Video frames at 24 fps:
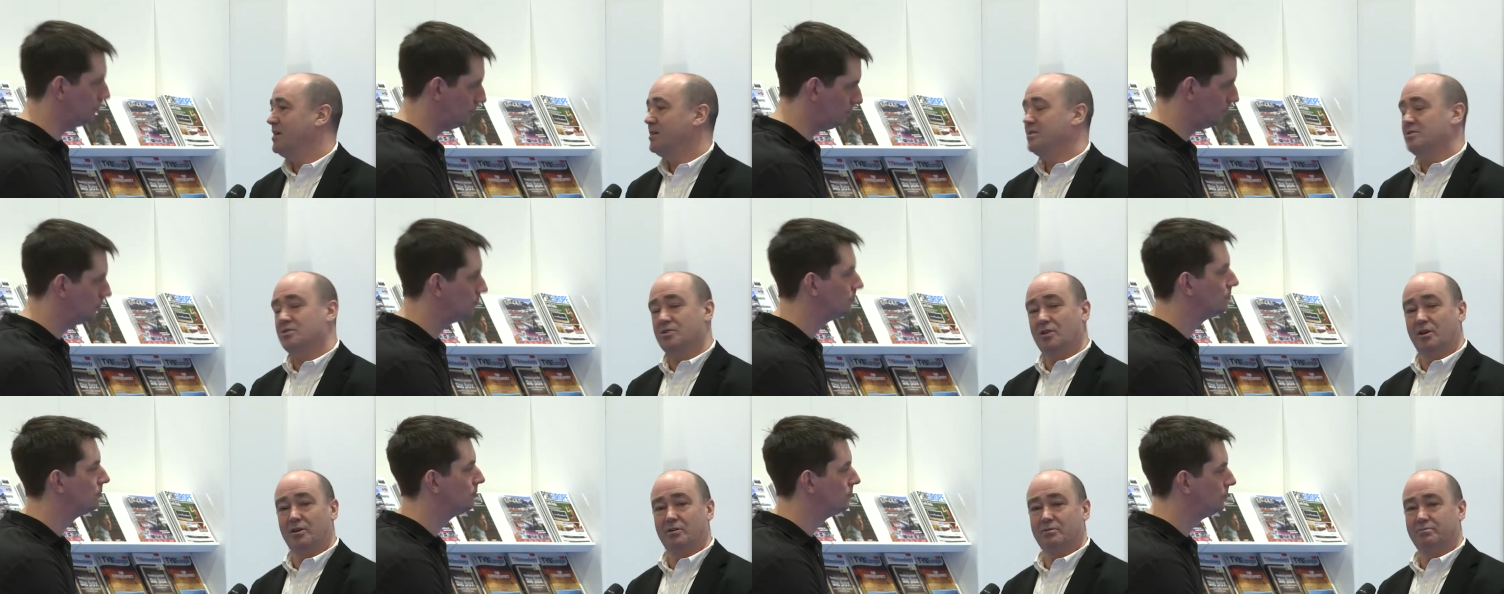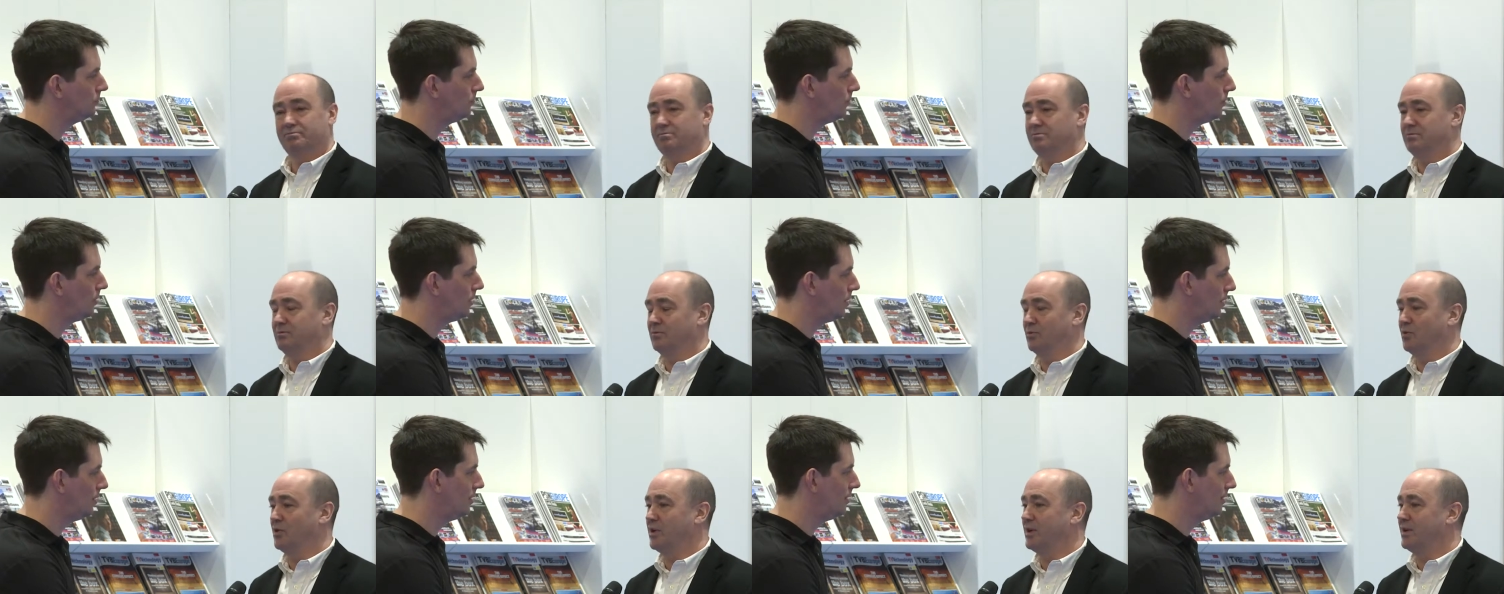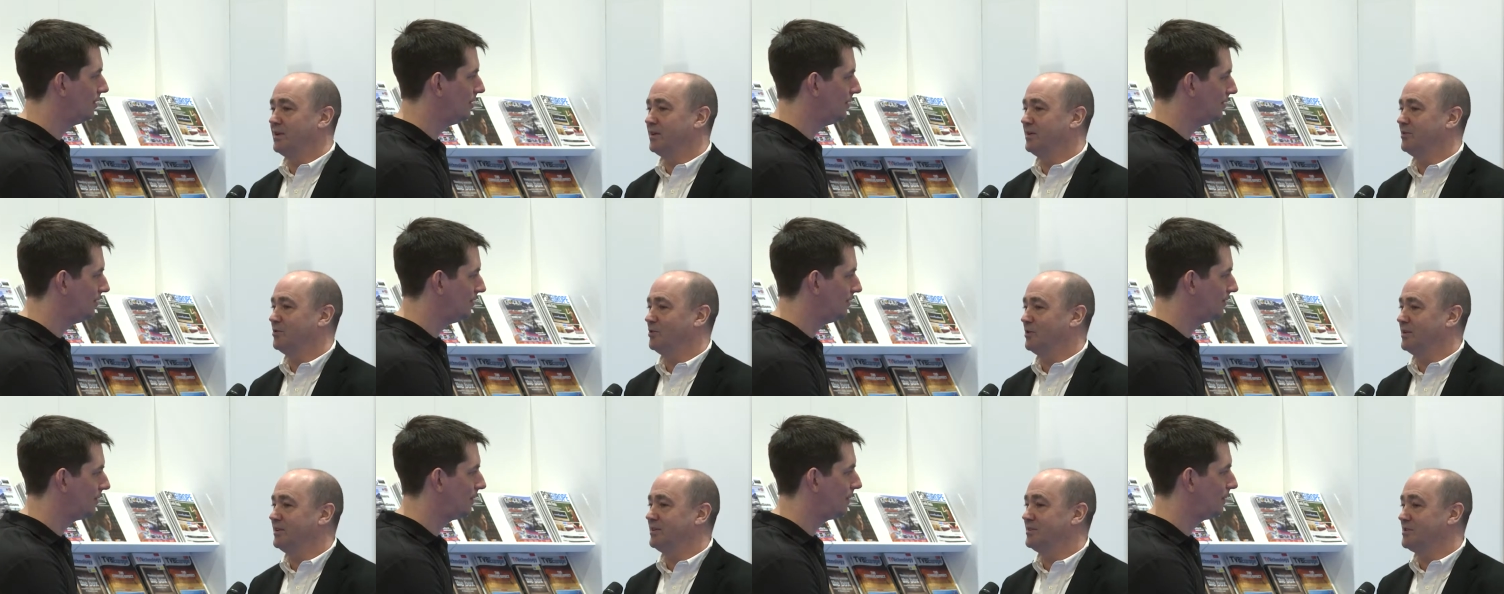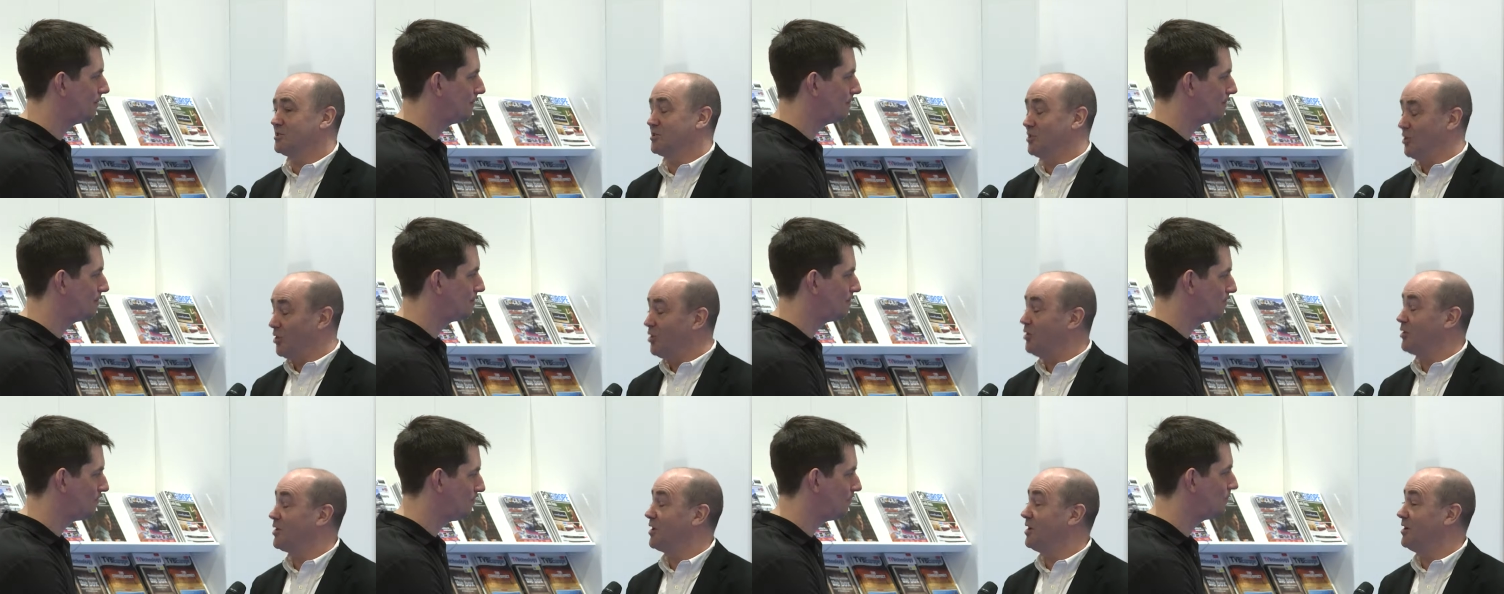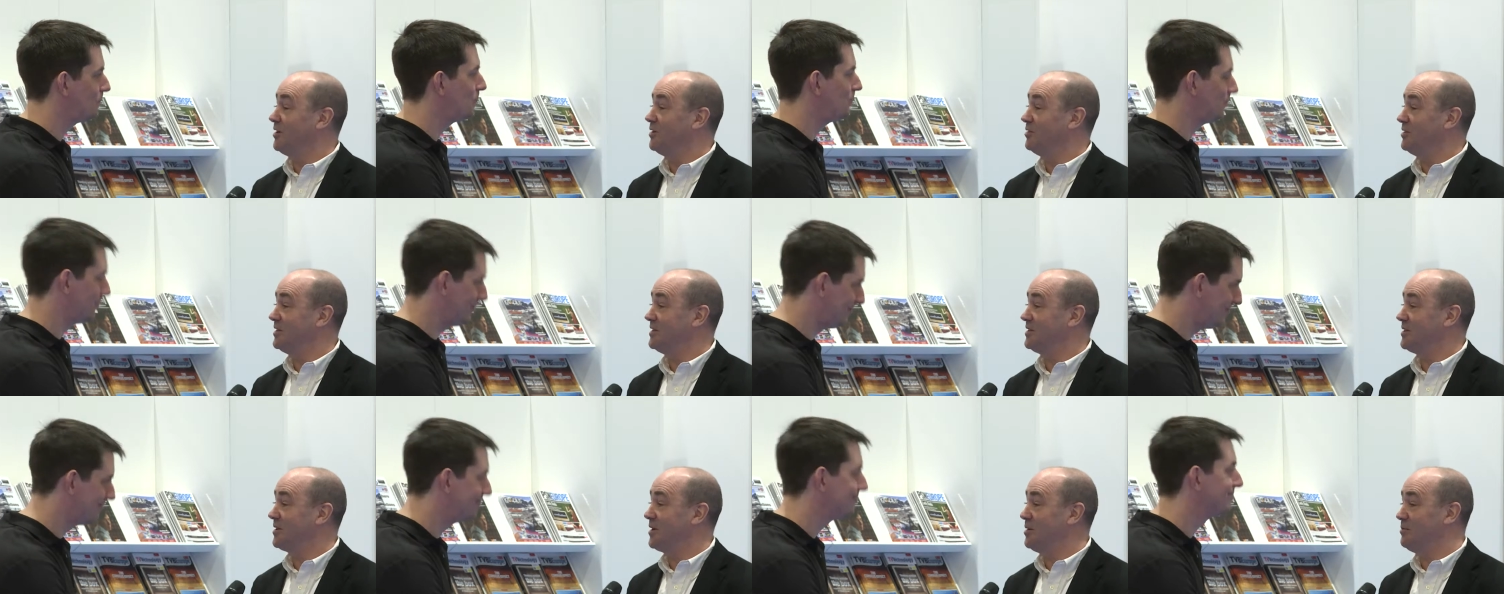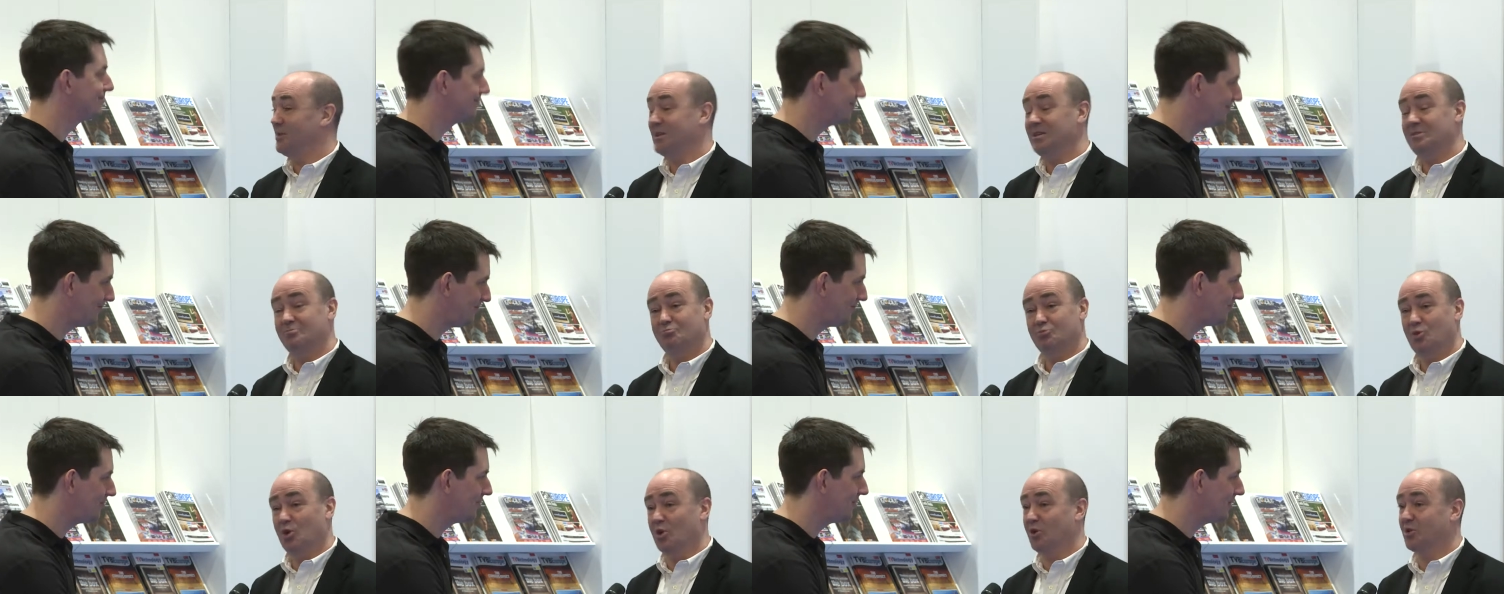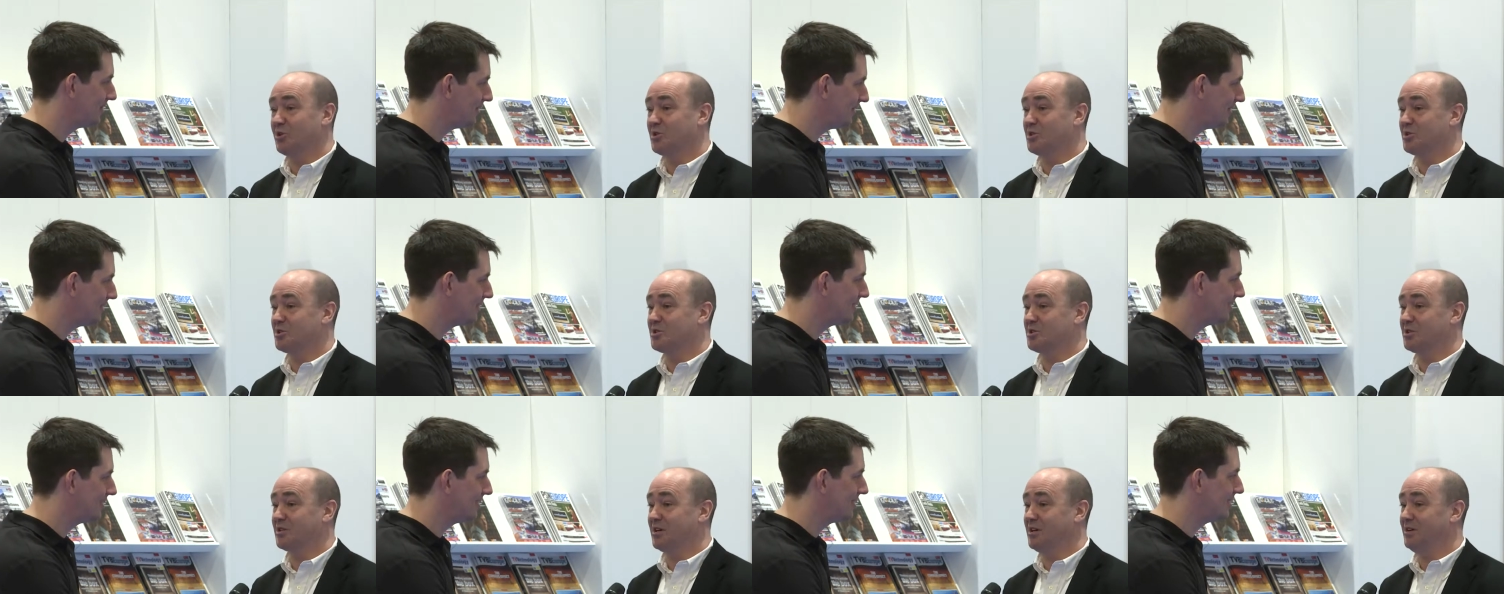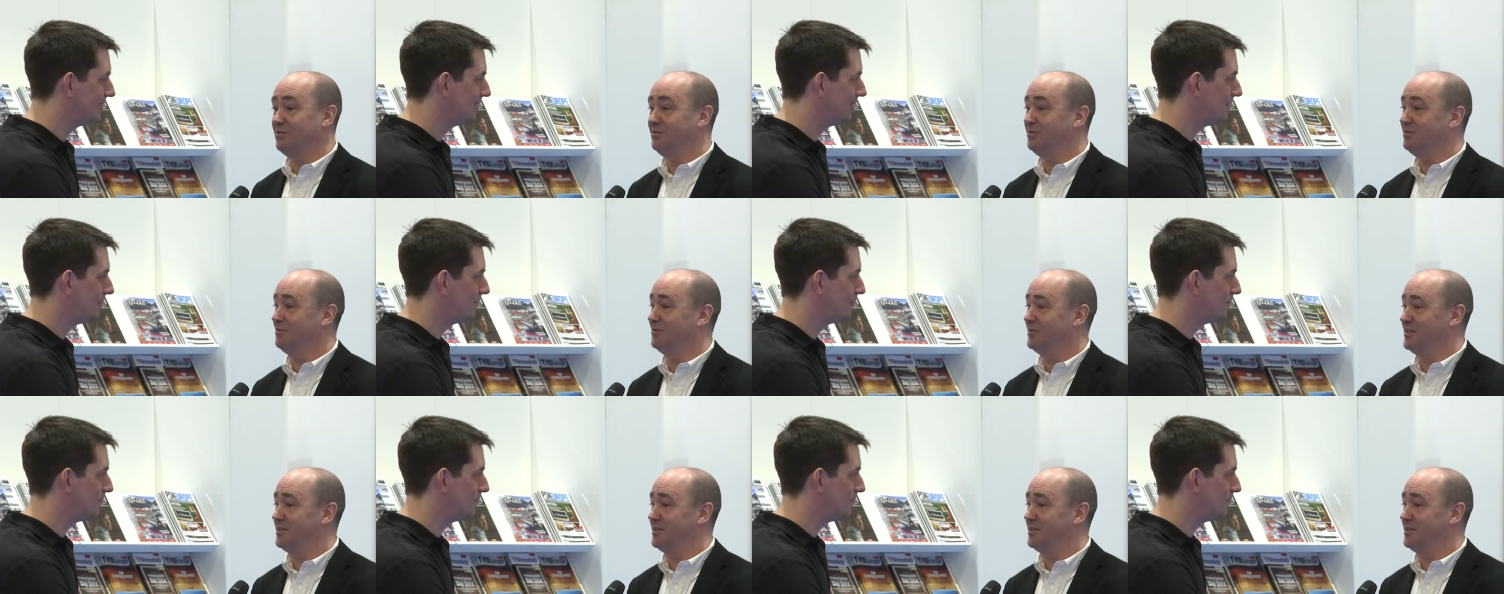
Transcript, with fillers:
Speaker 1: So we're, we're, there's a lot going on in the company, a lot of good stuff.